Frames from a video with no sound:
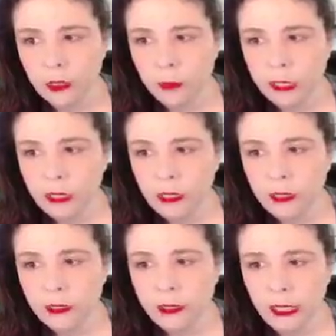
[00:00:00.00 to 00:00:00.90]
But
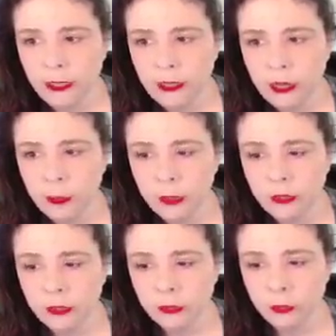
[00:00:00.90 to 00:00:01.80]
in the last couple
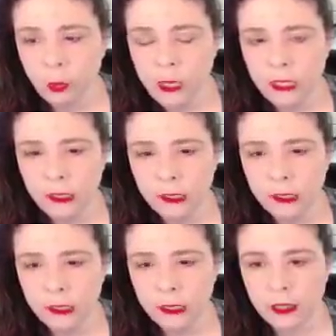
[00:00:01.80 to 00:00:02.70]
of
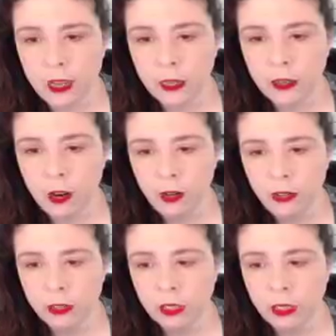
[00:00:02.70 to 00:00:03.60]
weeks, it's gotten
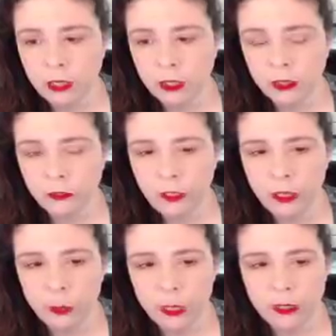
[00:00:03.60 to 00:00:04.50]
harder and harder to
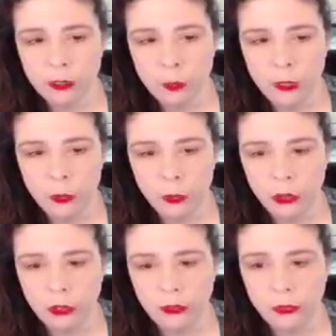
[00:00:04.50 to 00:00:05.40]
flip as people
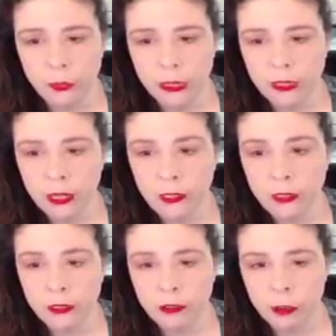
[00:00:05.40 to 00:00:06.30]
have been
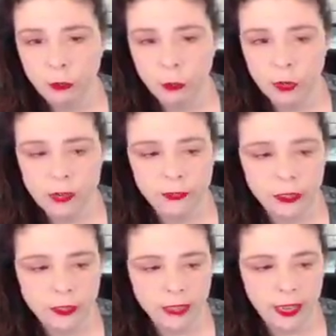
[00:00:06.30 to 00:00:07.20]
cutting their own
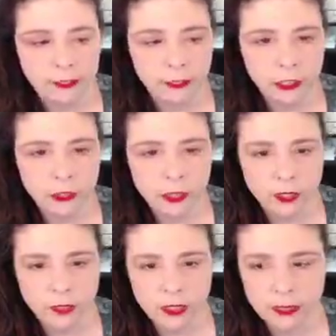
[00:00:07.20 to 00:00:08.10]
profits to have enough
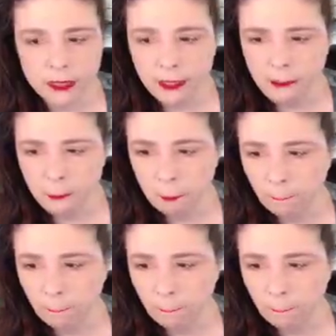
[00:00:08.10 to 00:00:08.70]
stuff to sell.